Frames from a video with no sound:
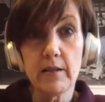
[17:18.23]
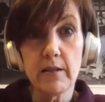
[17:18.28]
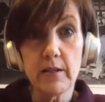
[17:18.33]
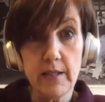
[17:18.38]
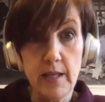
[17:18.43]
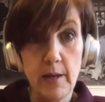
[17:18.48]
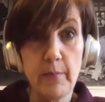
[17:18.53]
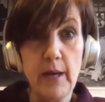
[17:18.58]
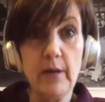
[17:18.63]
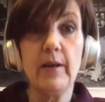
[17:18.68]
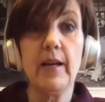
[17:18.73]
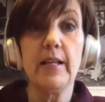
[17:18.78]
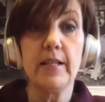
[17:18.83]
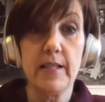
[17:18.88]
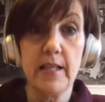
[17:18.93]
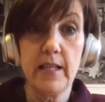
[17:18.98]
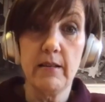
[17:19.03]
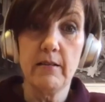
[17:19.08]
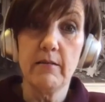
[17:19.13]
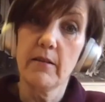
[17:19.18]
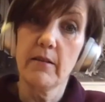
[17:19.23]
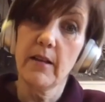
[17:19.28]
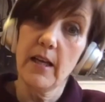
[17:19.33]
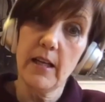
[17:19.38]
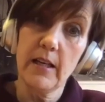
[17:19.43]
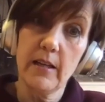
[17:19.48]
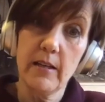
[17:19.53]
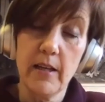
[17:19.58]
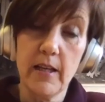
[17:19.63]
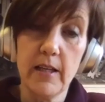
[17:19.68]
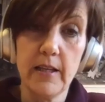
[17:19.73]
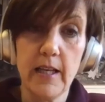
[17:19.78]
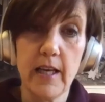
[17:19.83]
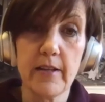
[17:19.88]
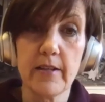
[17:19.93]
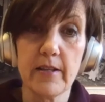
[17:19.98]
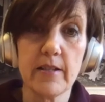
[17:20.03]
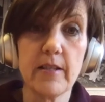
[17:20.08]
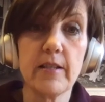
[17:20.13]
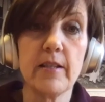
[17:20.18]
outlets in the other
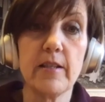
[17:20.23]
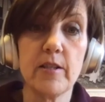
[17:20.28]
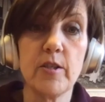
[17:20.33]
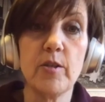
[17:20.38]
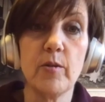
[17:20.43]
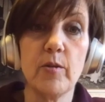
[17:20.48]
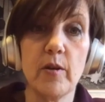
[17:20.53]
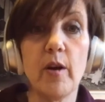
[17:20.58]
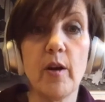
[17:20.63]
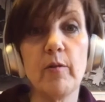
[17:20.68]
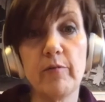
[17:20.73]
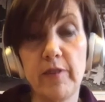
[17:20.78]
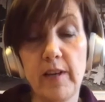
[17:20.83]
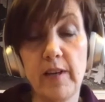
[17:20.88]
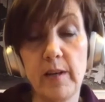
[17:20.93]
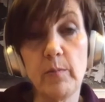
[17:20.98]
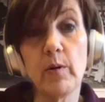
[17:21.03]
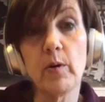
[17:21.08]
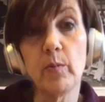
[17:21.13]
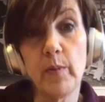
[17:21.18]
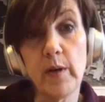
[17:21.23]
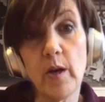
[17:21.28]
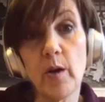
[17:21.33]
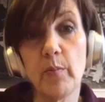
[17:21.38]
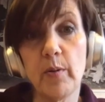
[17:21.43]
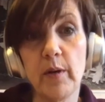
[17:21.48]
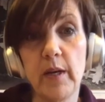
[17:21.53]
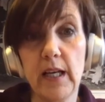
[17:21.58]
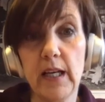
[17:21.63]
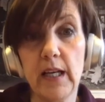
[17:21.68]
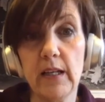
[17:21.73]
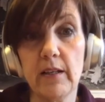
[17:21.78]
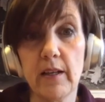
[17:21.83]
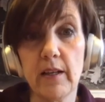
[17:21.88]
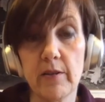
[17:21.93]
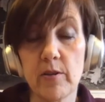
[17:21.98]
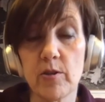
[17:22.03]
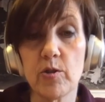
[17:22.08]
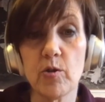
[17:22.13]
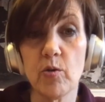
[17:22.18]
cities too, and hopefully we'll be opening
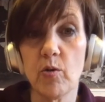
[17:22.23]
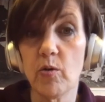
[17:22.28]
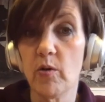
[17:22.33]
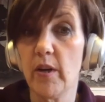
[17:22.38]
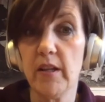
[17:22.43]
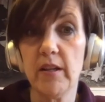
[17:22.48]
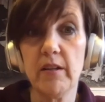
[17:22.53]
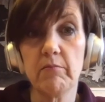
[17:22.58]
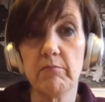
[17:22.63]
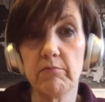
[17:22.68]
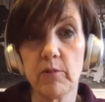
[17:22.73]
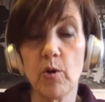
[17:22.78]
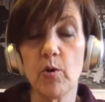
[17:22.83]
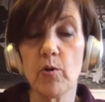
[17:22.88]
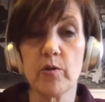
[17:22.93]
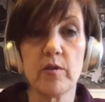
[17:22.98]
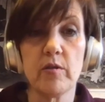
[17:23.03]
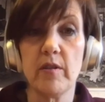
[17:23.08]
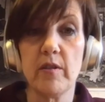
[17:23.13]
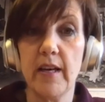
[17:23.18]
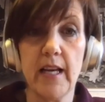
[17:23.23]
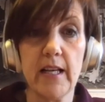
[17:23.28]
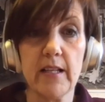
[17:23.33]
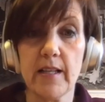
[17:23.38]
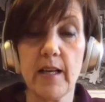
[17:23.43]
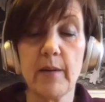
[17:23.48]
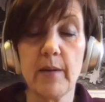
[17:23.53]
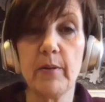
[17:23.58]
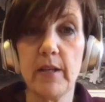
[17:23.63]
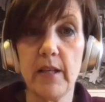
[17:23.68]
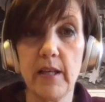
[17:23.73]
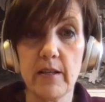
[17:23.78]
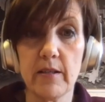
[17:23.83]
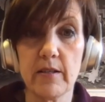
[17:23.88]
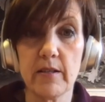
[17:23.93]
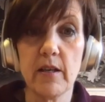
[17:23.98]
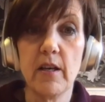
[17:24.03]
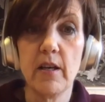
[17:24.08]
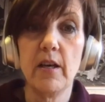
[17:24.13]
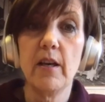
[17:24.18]
another store in the course of the next couple of
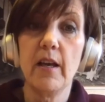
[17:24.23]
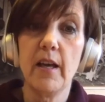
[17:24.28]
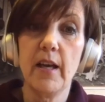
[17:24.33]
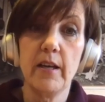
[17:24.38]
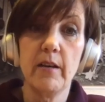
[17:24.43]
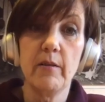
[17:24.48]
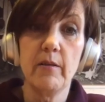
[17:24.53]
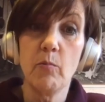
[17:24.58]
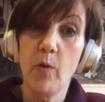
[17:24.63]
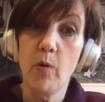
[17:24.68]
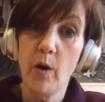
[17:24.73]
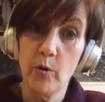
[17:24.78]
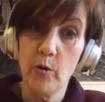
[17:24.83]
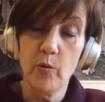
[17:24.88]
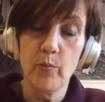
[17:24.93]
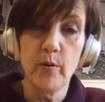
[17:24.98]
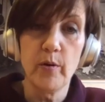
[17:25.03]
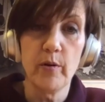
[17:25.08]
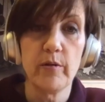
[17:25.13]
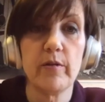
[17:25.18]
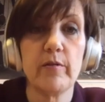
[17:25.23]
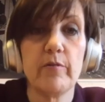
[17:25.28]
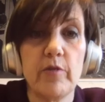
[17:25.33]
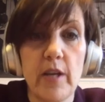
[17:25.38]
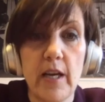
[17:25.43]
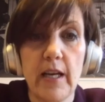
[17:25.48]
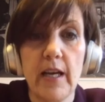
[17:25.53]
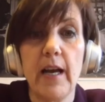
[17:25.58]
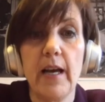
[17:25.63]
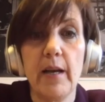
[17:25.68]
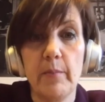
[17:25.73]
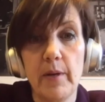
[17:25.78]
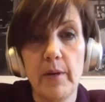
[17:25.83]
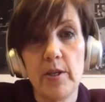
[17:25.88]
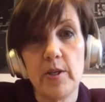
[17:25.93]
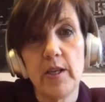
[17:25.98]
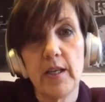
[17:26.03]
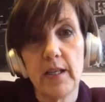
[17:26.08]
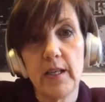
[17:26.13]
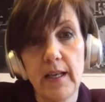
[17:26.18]
years in one or both Shanghai and
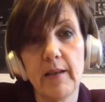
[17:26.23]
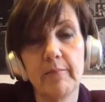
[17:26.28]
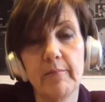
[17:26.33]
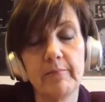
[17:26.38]
Beijing.